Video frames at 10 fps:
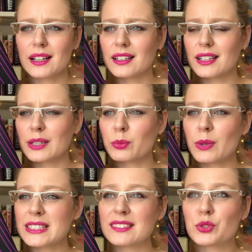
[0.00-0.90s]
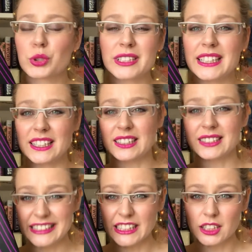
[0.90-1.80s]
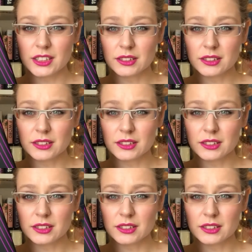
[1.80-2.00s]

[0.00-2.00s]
It wasn't really clear,